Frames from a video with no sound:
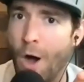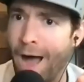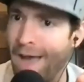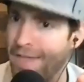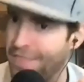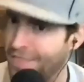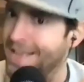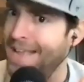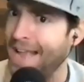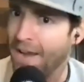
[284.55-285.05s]
I
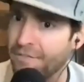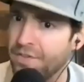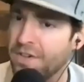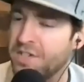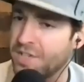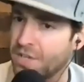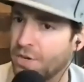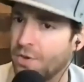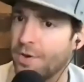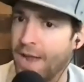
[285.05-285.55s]
think every
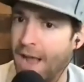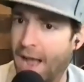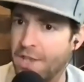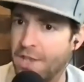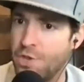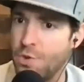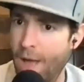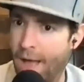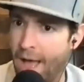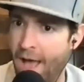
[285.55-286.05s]
single guy
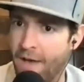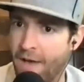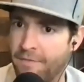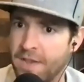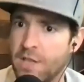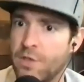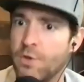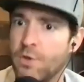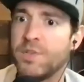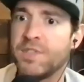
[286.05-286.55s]
you have
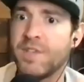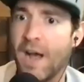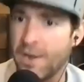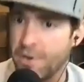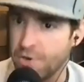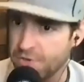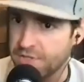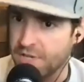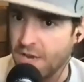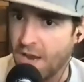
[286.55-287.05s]
either was
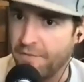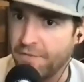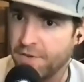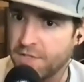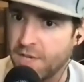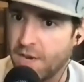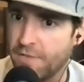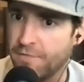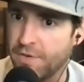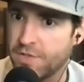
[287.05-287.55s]
on your staff in
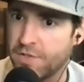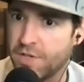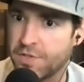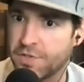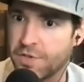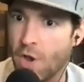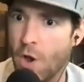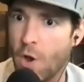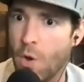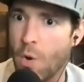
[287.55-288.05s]
San
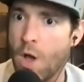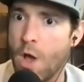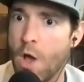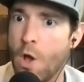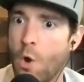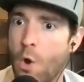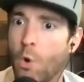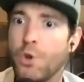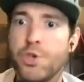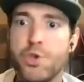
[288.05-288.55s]
Francisco
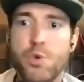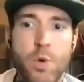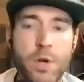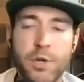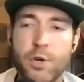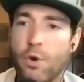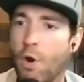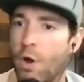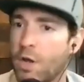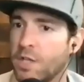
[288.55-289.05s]
or you
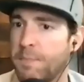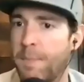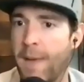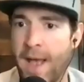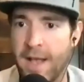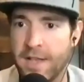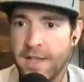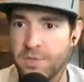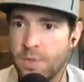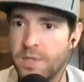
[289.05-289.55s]
would cross
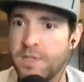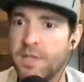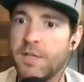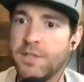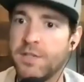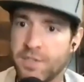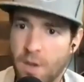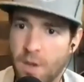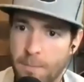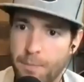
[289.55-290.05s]
paths with at some